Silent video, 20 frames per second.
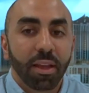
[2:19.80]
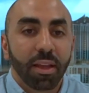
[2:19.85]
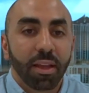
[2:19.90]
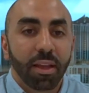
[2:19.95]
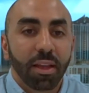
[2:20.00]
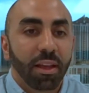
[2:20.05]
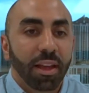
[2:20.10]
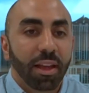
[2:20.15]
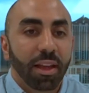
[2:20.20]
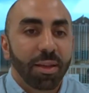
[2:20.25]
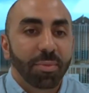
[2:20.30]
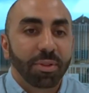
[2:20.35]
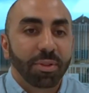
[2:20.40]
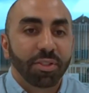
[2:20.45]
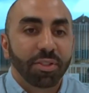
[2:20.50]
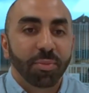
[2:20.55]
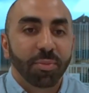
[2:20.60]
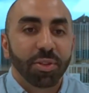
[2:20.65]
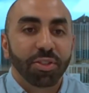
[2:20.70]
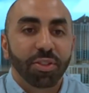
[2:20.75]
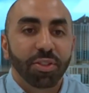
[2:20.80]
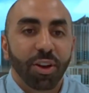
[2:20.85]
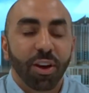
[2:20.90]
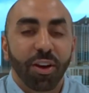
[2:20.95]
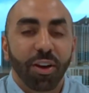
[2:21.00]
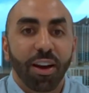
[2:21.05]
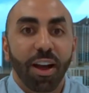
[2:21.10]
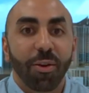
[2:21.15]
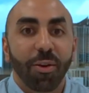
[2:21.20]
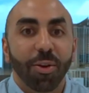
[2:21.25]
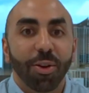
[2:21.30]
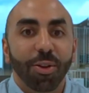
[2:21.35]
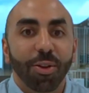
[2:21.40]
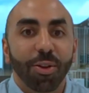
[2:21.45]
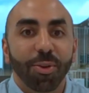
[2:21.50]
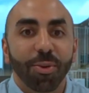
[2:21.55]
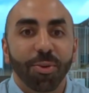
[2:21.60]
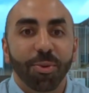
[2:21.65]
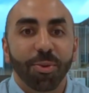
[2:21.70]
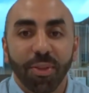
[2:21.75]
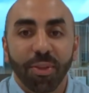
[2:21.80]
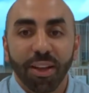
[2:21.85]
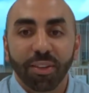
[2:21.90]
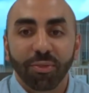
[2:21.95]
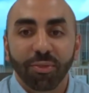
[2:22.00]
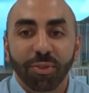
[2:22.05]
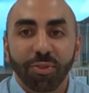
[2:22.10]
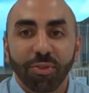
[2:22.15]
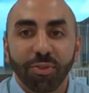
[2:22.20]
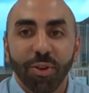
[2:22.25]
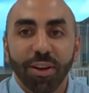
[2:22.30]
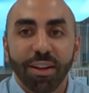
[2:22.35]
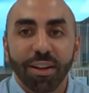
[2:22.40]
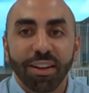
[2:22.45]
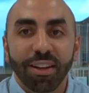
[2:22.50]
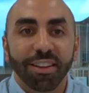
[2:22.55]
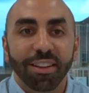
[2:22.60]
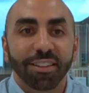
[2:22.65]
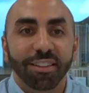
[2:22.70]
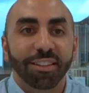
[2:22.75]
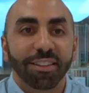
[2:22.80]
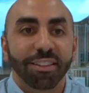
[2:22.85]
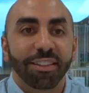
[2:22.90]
Hey, Mr. Bashar, how are you? Thanks for joining us.